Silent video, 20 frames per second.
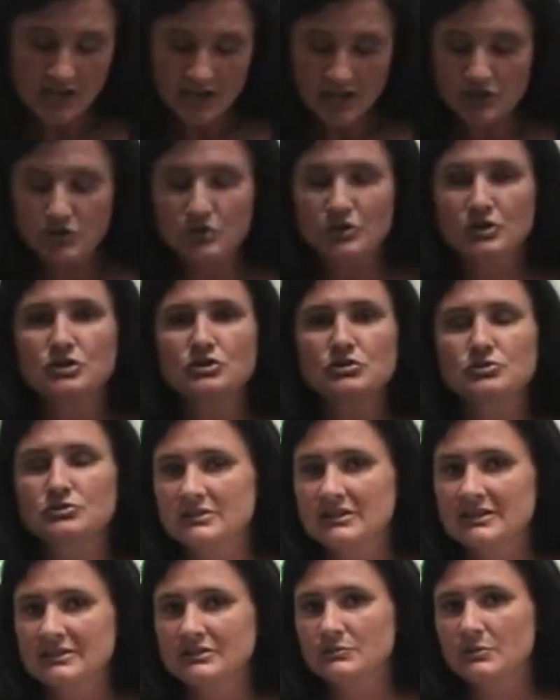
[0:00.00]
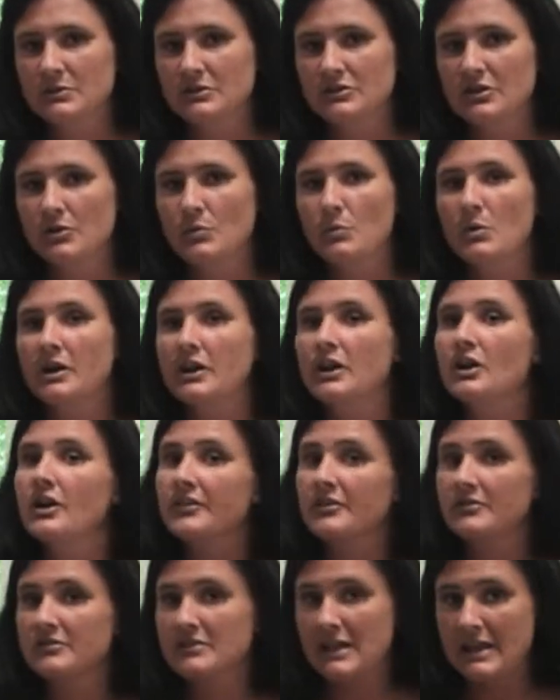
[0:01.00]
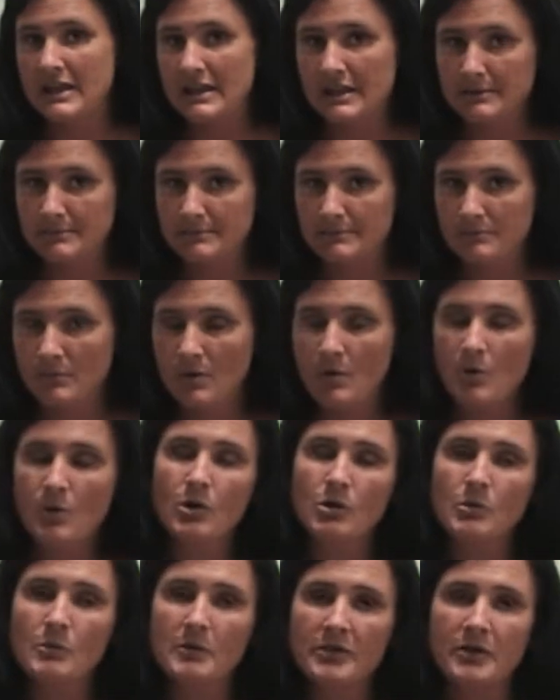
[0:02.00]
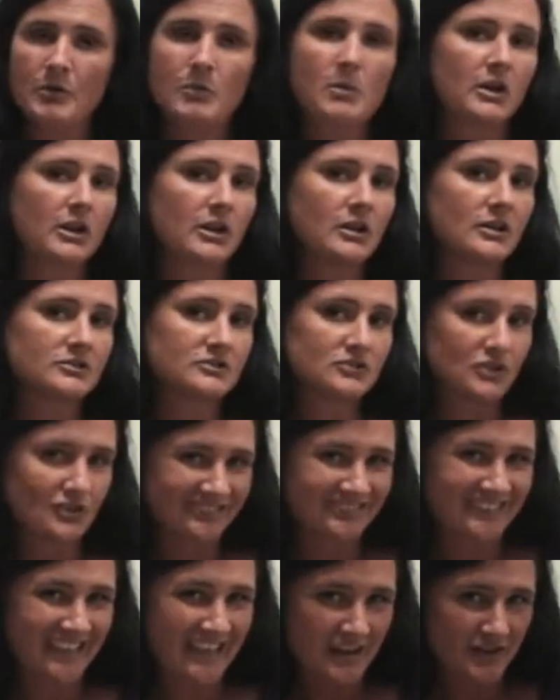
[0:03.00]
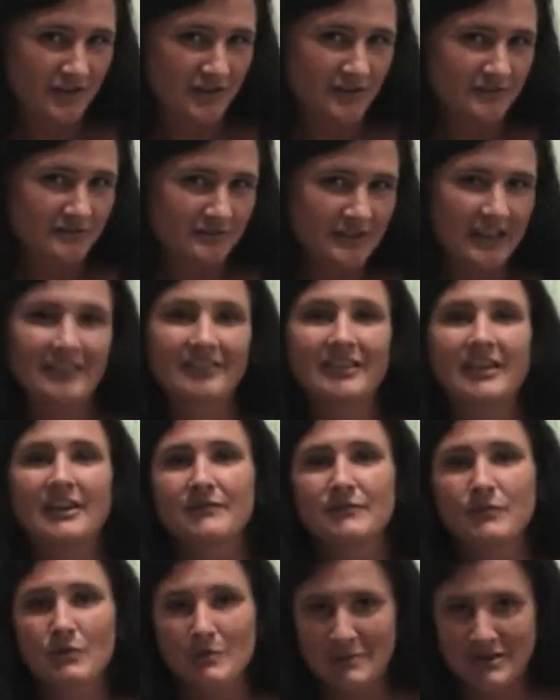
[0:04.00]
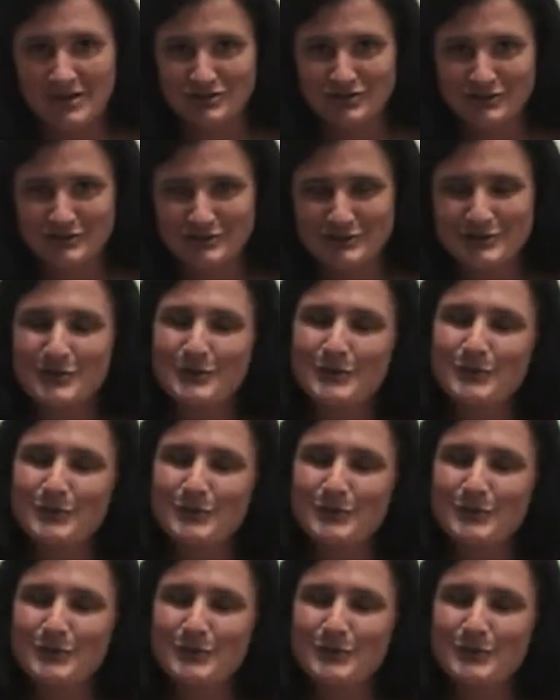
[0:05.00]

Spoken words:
You can use this when they're working on their name or when they're working on certain letter and letter formations,